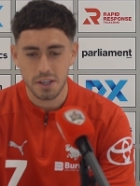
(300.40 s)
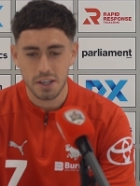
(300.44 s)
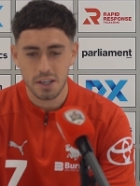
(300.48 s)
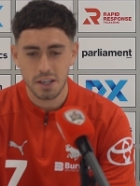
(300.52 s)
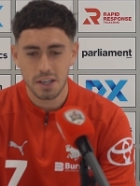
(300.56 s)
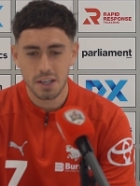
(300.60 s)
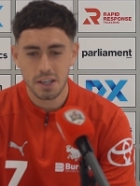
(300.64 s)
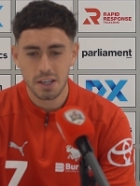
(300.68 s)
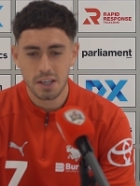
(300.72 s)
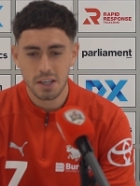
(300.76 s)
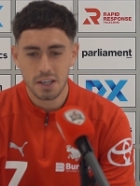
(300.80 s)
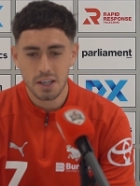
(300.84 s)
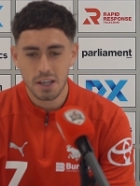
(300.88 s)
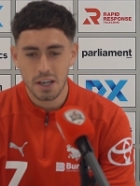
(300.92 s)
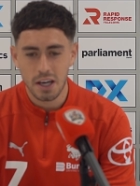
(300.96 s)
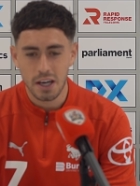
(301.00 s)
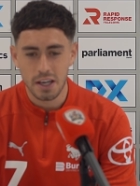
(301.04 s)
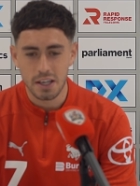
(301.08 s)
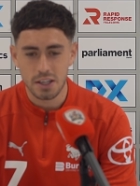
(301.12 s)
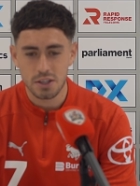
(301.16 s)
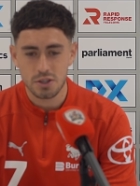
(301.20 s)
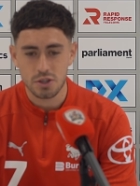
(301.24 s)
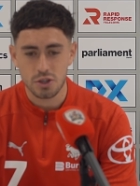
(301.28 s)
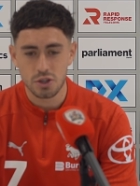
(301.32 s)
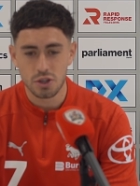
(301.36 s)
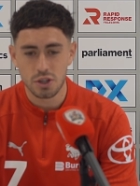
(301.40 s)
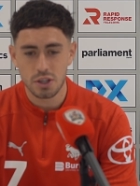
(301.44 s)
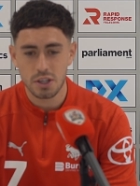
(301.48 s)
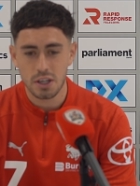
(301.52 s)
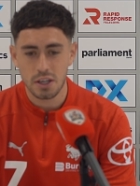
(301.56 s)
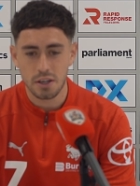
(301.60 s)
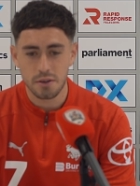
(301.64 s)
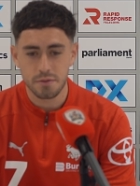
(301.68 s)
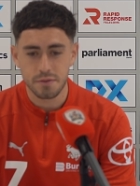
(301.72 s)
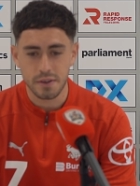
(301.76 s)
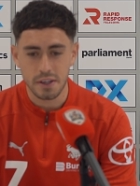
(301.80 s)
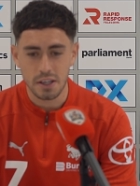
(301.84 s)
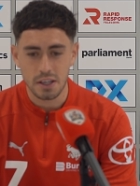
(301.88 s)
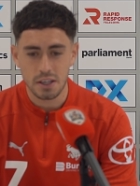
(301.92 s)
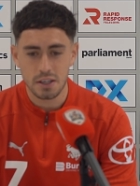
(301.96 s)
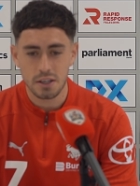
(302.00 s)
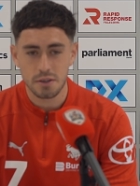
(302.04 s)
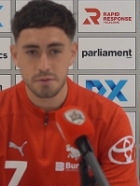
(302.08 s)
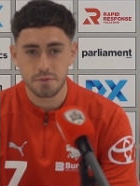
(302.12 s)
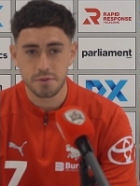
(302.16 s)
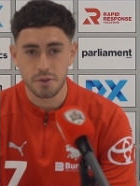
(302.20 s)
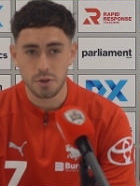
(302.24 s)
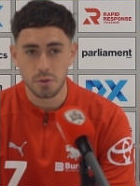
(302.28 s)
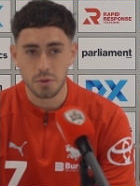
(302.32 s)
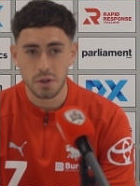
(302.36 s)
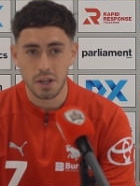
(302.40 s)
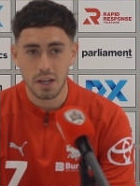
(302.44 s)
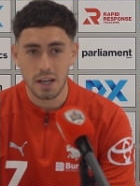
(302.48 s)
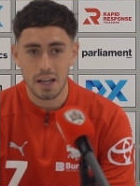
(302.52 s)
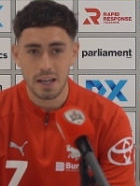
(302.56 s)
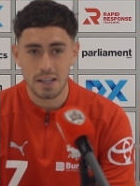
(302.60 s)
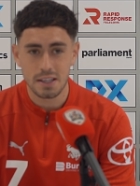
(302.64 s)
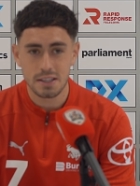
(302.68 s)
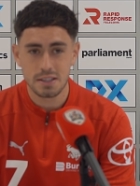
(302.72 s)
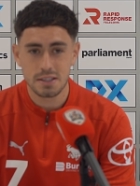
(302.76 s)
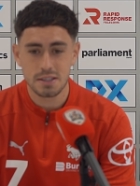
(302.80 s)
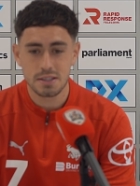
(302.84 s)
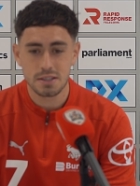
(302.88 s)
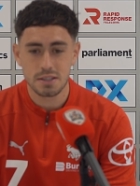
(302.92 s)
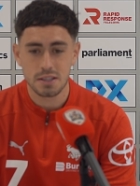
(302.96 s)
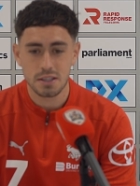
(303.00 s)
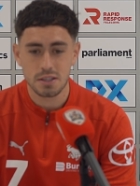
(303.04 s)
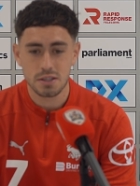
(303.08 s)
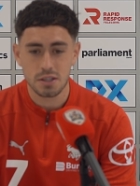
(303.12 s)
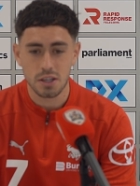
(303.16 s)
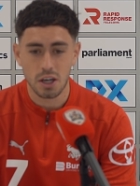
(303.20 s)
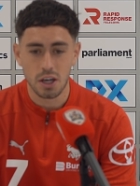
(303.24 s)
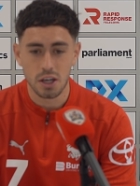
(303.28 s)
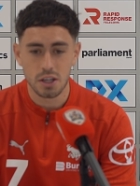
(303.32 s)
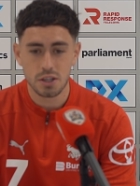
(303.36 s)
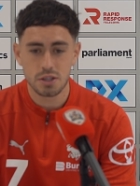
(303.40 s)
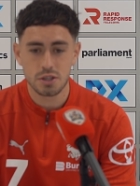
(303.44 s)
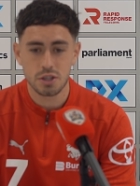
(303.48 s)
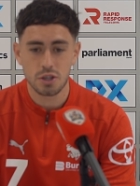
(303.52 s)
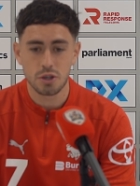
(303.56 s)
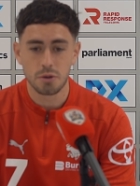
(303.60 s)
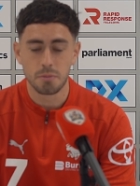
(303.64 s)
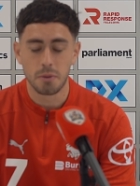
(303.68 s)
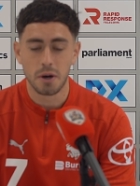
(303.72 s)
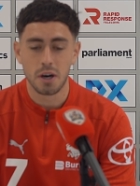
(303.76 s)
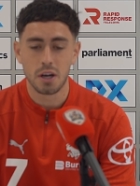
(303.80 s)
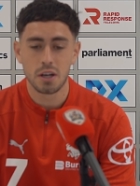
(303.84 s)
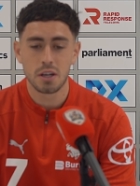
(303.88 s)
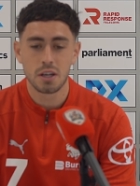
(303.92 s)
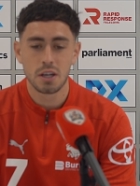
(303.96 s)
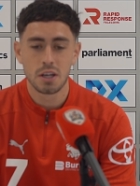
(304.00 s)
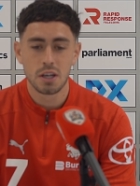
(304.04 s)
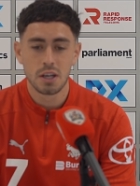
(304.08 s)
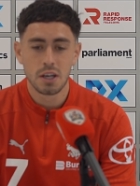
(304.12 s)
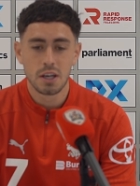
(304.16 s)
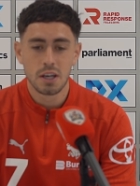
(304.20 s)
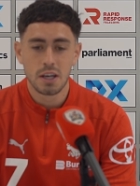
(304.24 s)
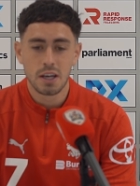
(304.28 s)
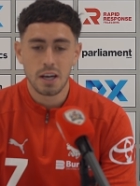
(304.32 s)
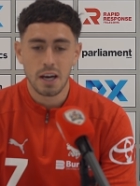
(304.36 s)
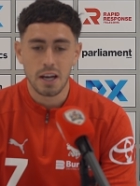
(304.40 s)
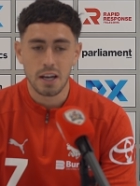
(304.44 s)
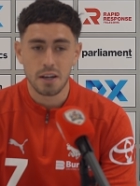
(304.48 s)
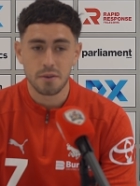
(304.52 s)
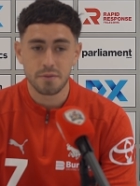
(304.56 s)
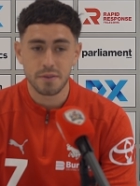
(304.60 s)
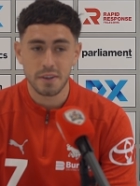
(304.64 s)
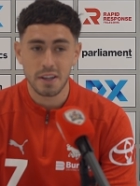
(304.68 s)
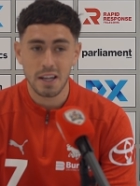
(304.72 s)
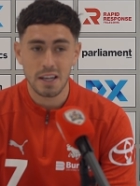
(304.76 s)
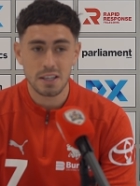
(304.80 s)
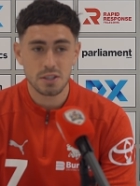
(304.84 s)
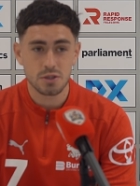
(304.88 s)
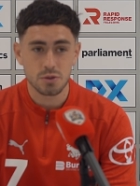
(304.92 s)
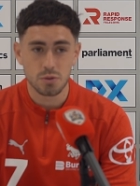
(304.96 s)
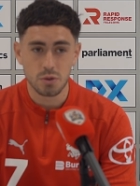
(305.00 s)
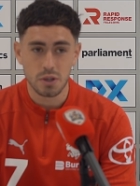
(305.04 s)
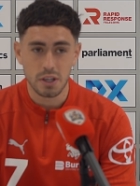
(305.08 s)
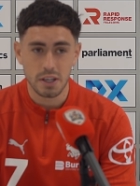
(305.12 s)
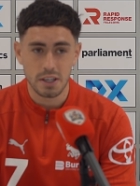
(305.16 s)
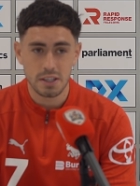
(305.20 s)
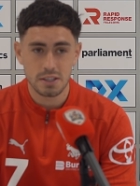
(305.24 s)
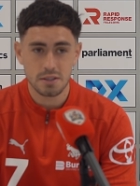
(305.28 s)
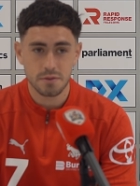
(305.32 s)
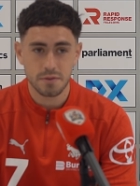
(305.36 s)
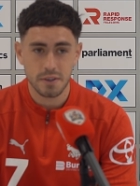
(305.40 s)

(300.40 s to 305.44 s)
it. and it's good. And I think a few of the lads are starting to come on, and I think that's all it is.